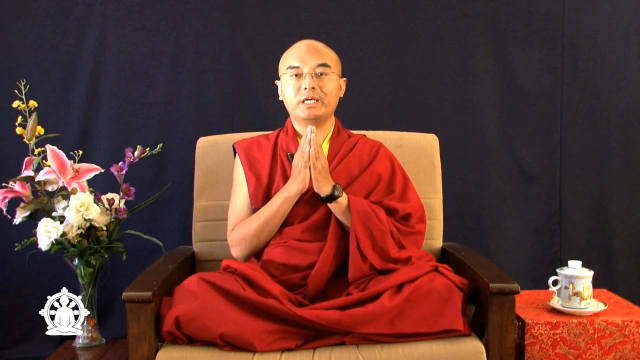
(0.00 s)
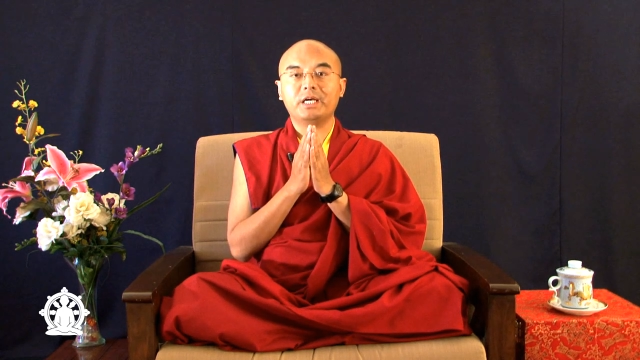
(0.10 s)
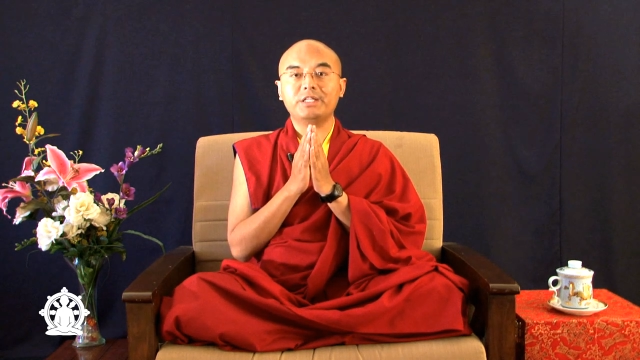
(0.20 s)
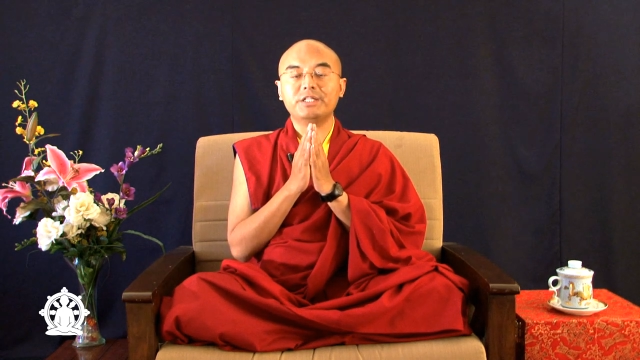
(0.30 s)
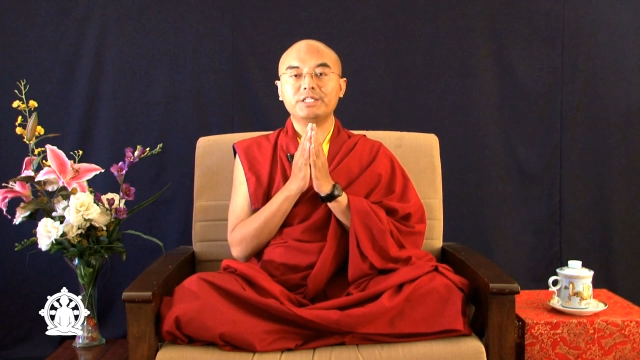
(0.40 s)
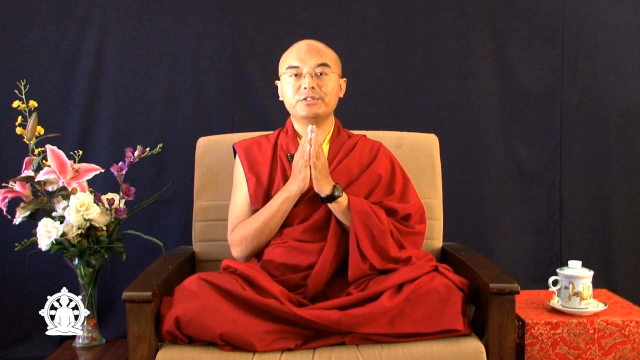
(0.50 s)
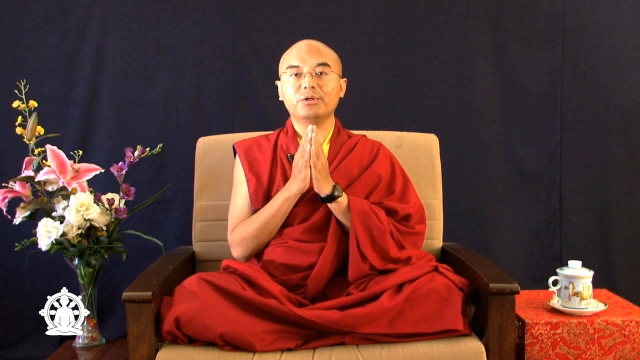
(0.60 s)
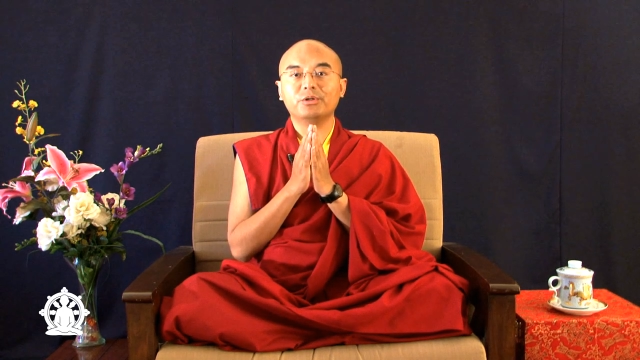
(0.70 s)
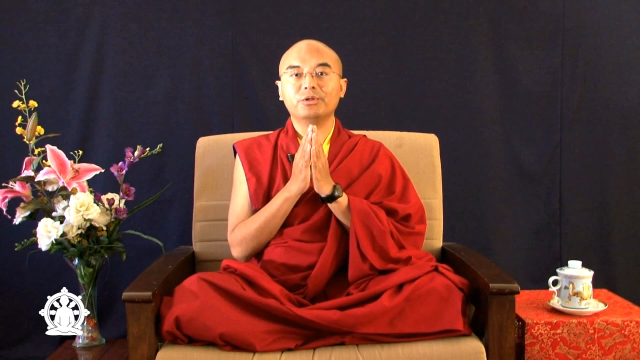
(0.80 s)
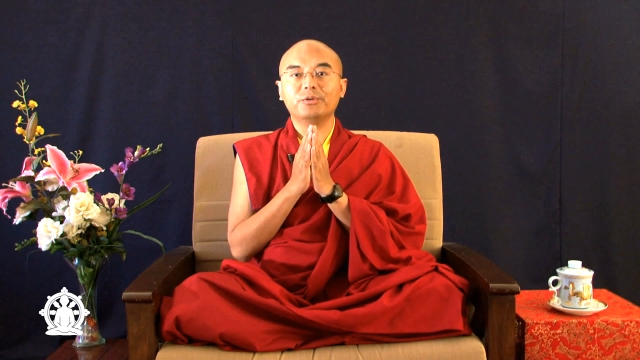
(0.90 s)
And these
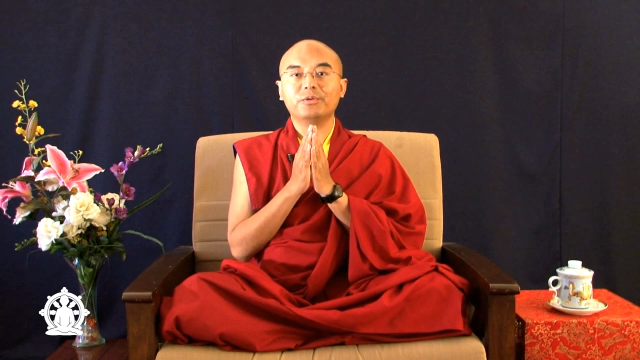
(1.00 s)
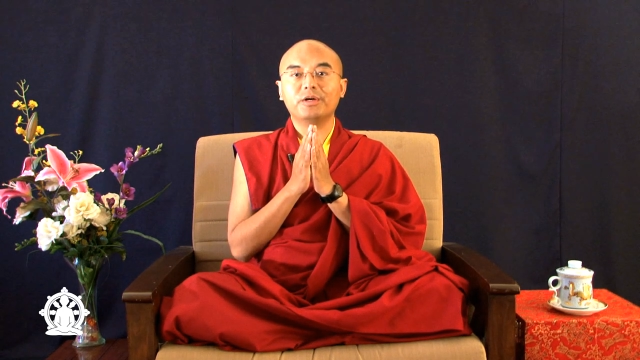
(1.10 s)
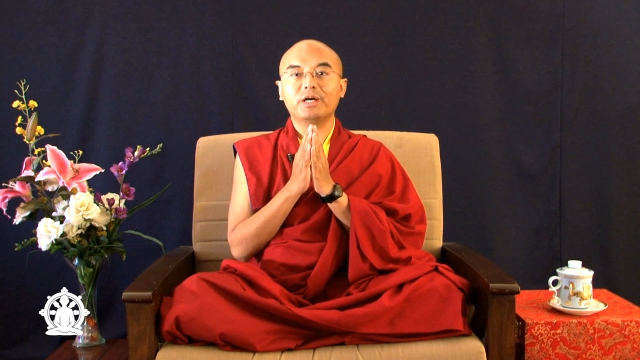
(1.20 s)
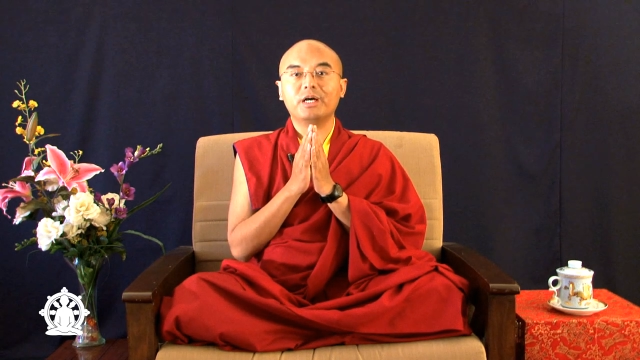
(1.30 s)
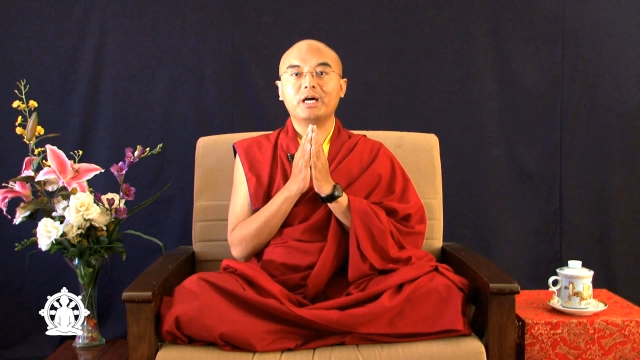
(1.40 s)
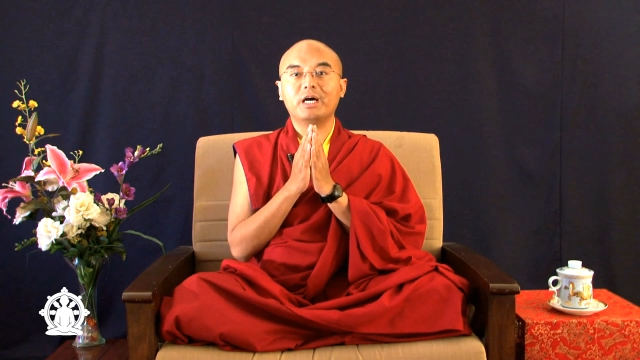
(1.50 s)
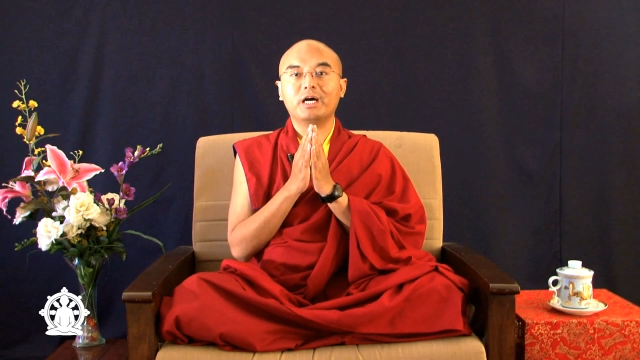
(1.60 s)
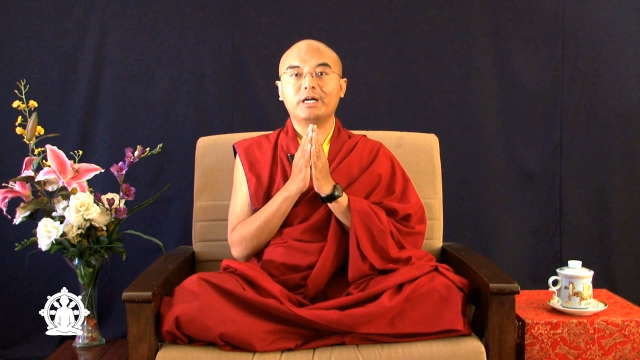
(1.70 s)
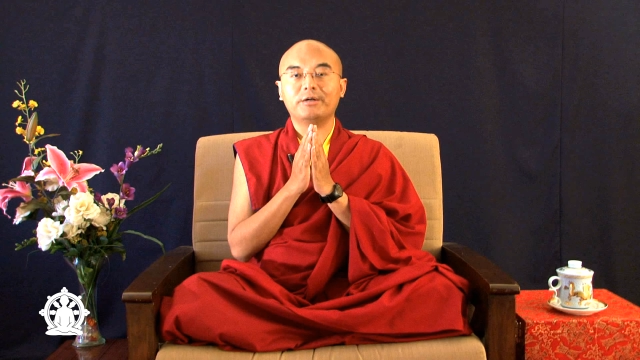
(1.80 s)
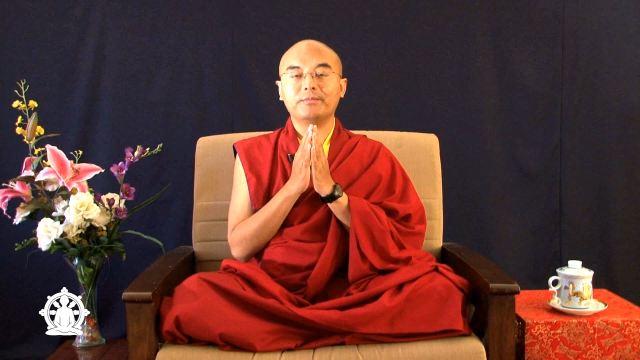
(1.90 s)
all
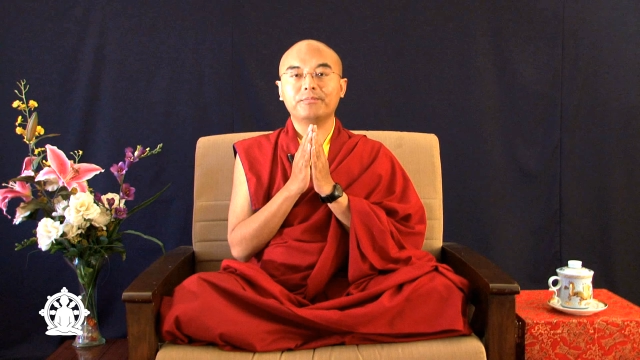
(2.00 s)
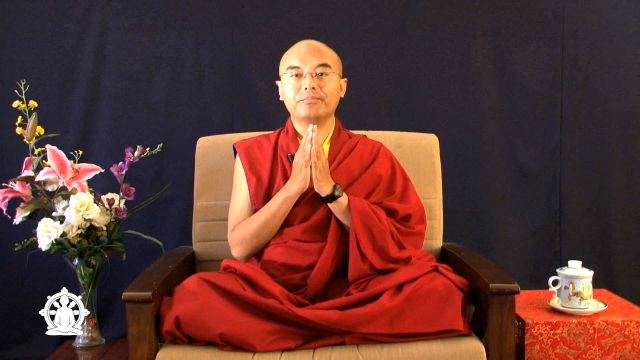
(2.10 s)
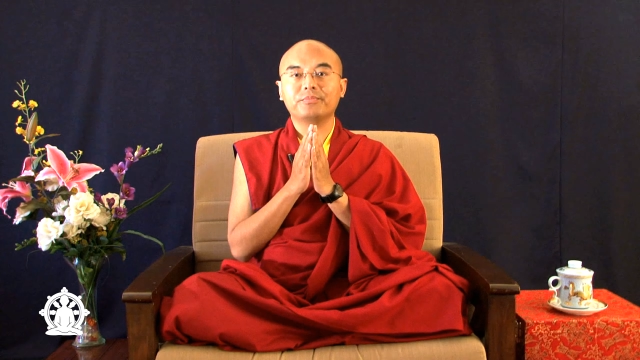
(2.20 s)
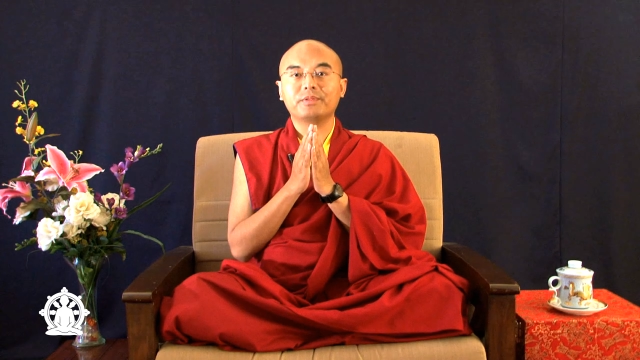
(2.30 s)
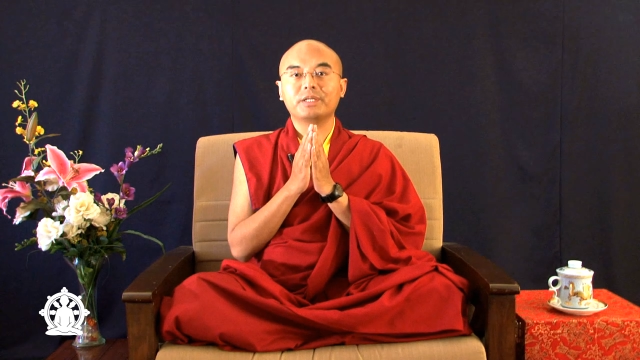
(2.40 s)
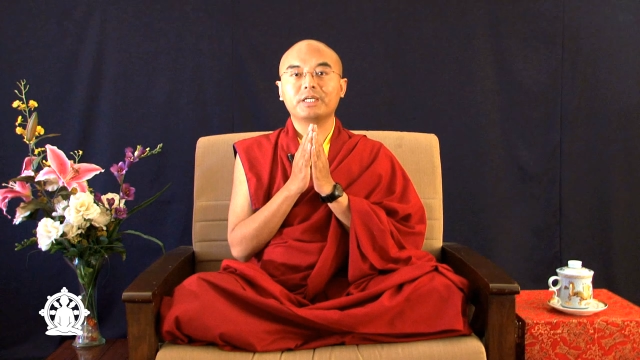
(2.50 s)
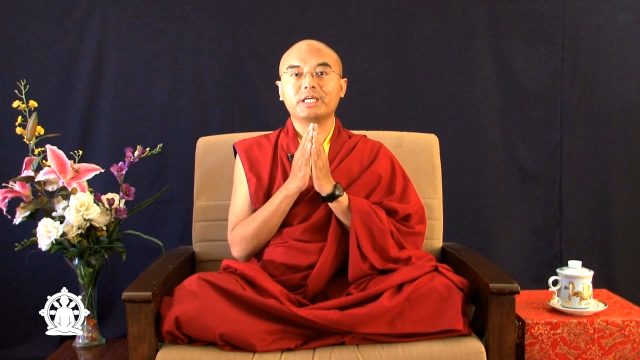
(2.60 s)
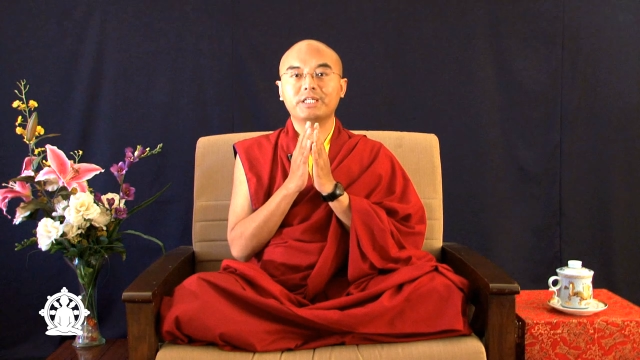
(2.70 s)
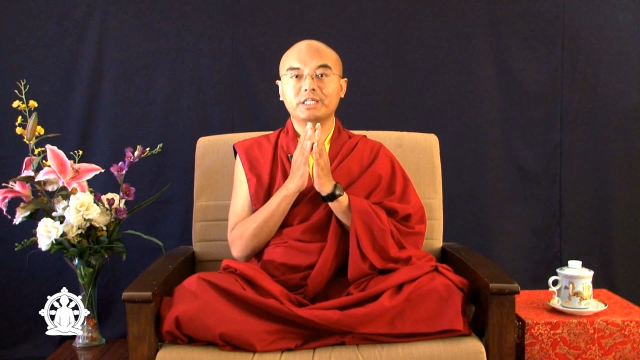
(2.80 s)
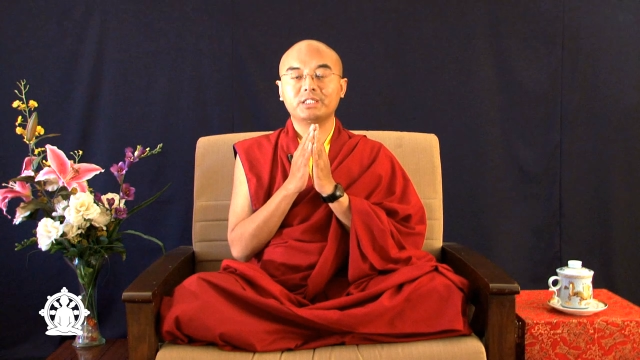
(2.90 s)
are
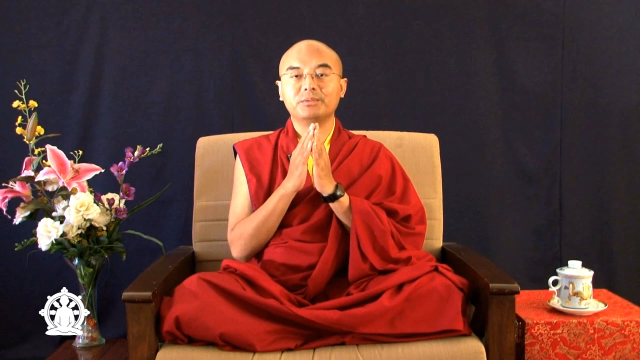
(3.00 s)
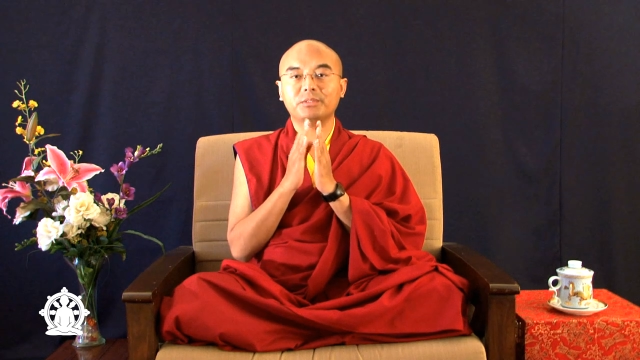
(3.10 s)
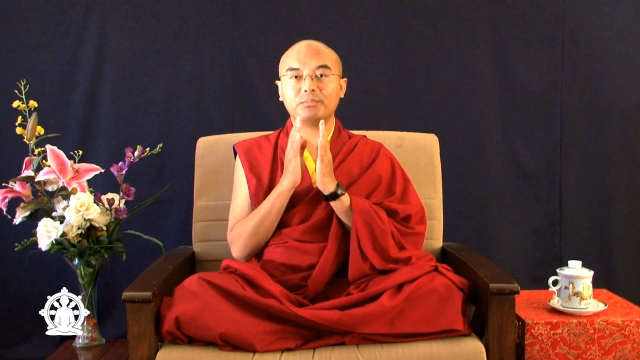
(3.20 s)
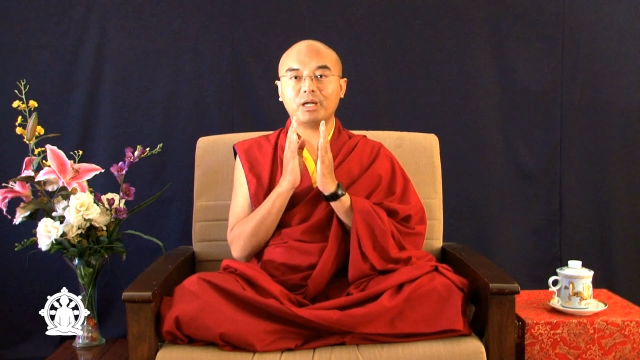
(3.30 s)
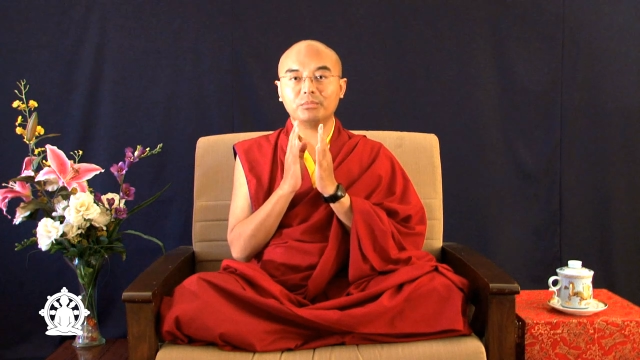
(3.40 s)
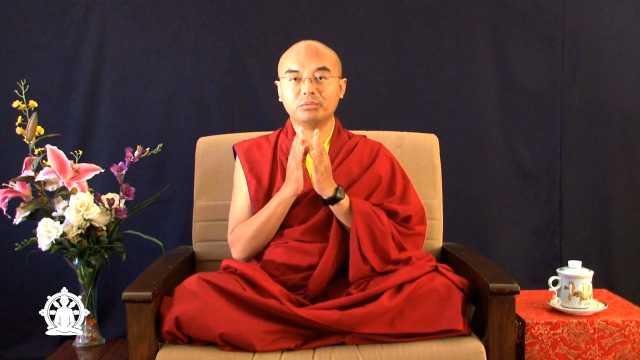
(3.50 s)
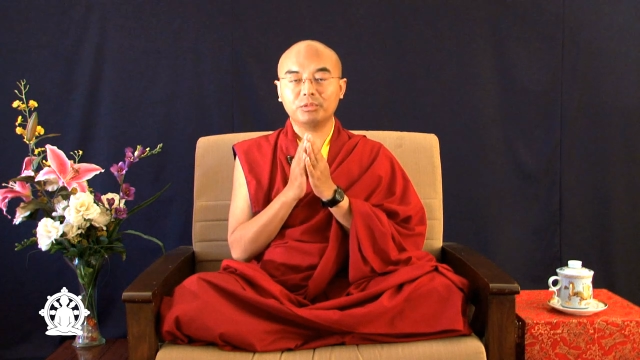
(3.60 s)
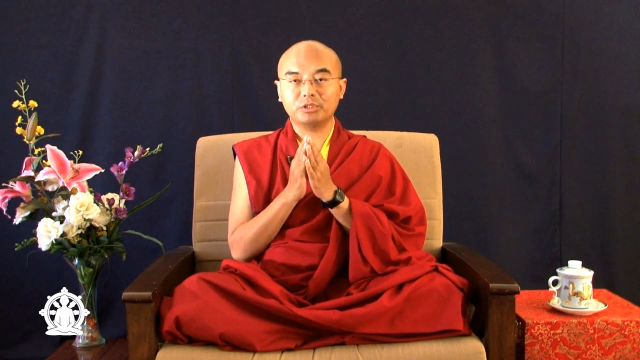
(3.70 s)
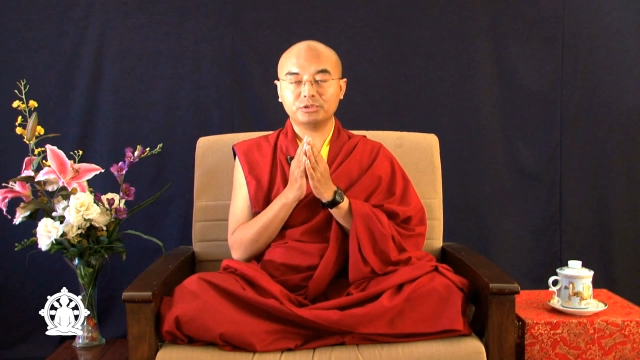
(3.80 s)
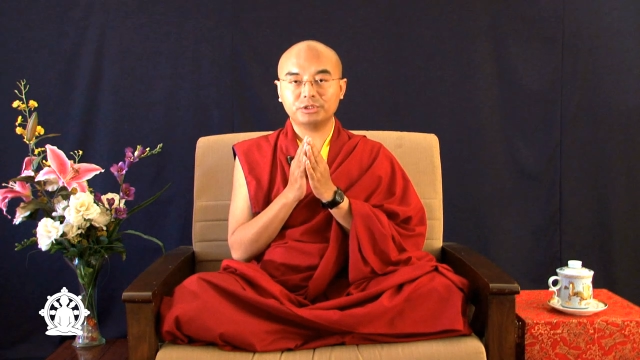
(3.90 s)
connected with the Palbung
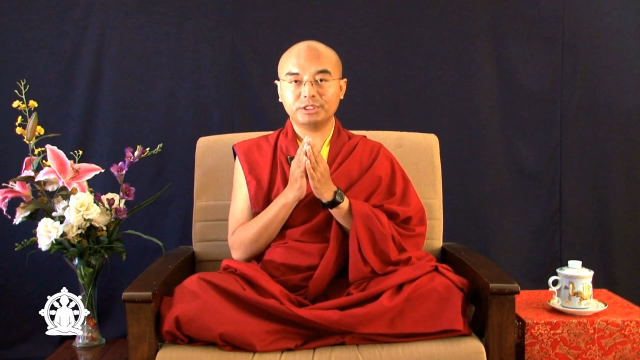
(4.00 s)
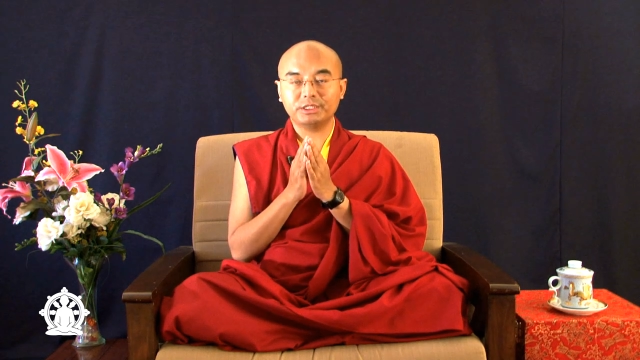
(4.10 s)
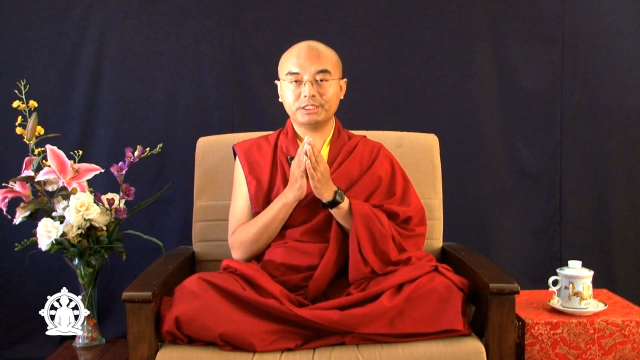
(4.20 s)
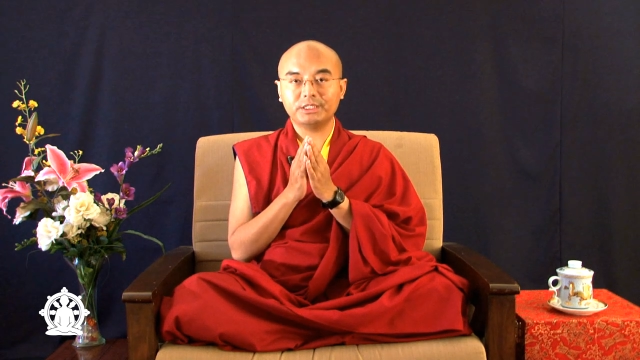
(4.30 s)
Monastery,